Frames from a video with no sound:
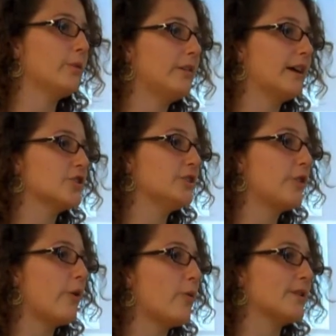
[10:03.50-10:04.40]
we'll actually
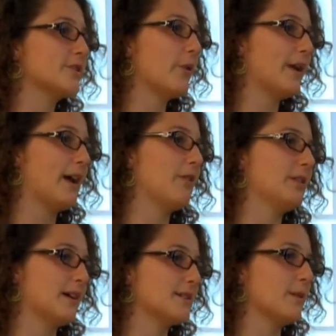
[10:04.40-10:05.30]
know what's going out
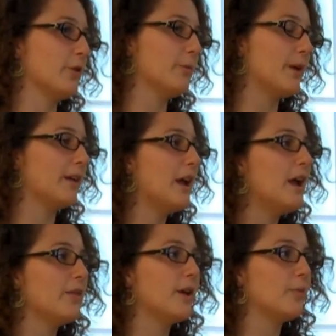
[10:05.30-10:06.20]
next summer. But
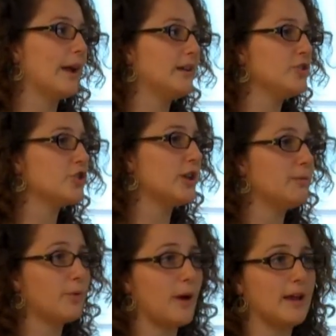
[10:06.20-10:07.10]
they range
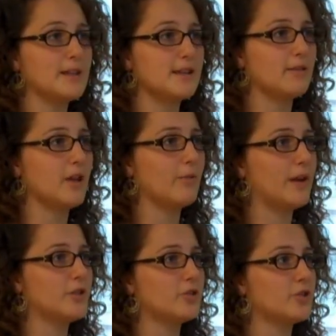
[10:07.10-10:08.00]
in price, and they
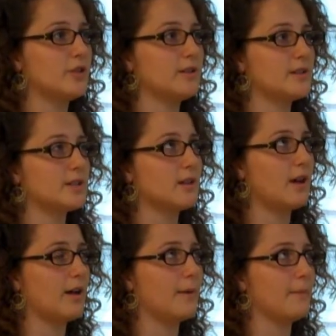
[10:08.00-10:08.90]
range in
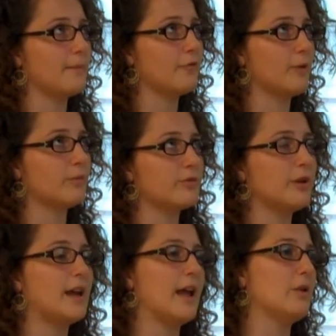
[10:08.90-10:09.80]
from 3
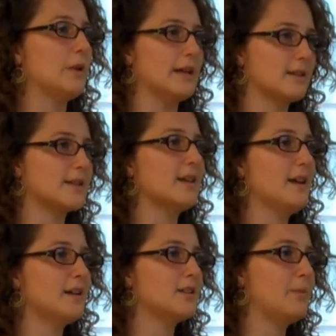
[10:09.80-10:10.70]
to 8 weeks,
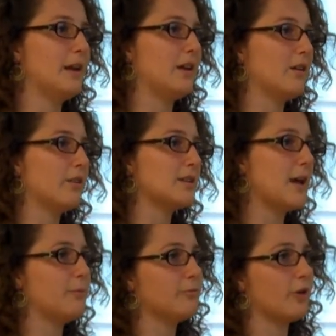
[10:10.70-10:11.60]
depending on the
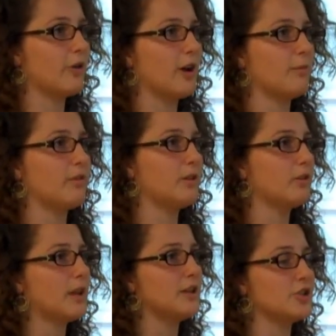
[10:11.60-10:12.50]
type of program and the
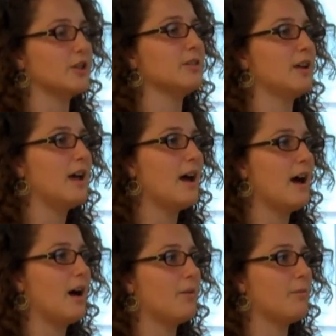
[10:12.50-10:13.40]
location.
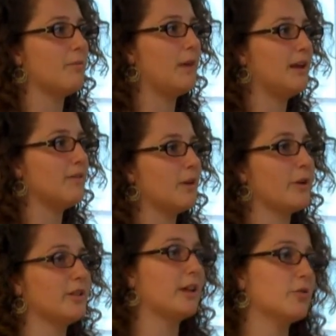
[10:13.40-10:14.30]
Many of them
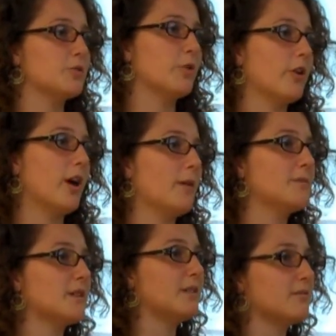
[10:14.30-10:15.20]
are language
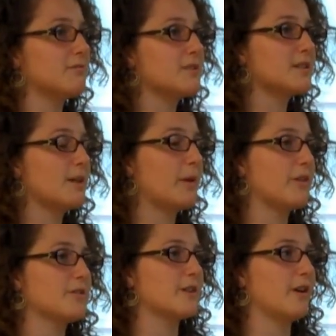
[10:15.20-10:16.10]
programs, and some
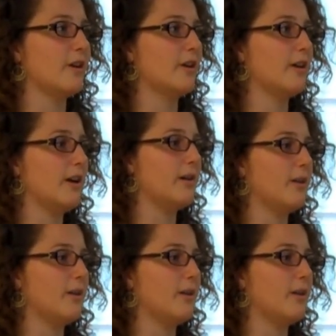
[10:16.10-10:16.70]
others are